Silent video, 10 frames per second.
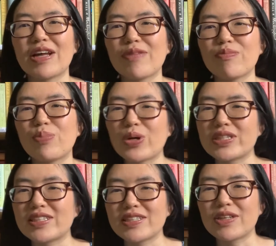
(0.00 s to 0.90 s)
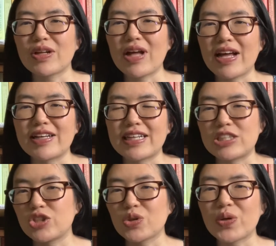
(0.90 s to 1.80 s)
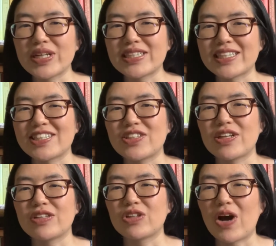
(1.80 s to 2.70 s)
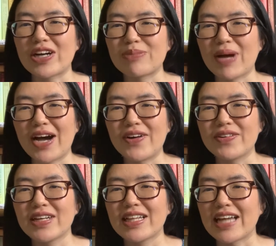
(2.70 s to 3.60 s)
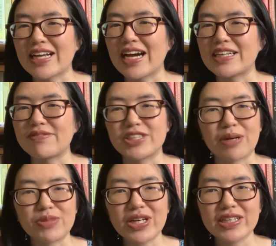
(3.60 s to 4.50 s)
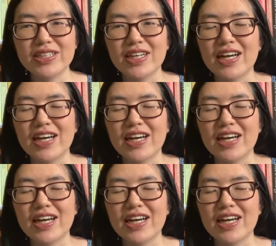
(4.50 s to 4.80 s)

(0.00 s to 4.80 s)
books and stories that talked about that kind of subject.